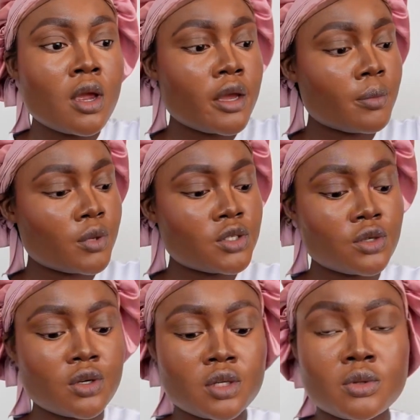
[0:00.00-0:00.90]
I'm going to
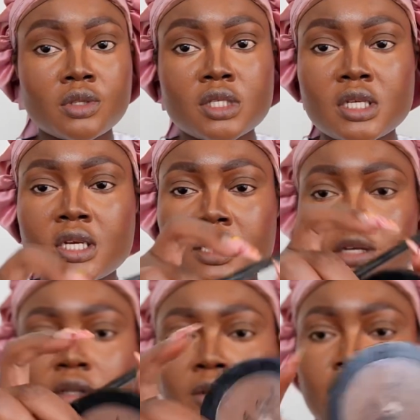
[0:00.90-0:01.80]
go in with this LA
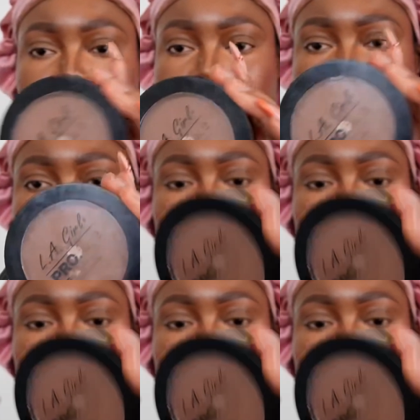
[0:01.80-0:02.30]
Pro,